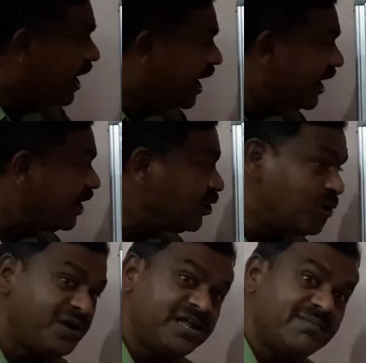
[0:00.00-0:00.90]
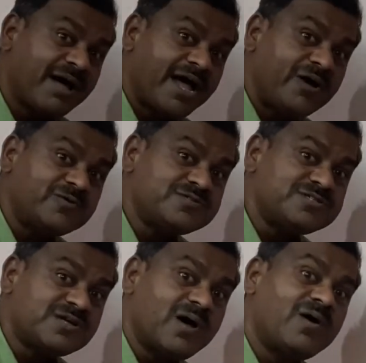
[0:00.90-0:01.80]
hydronium
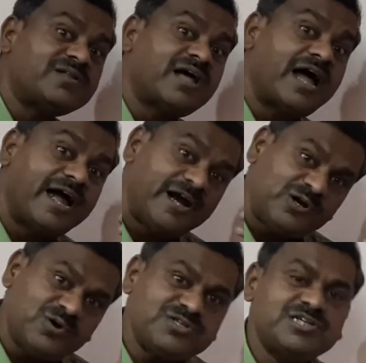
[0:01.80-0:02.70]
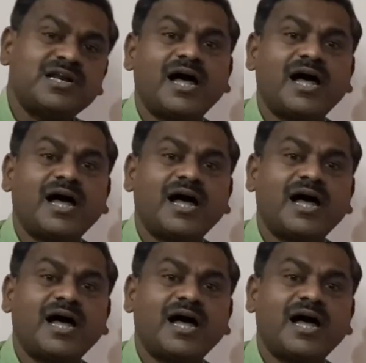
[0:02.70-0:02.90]
ions or the hydrogen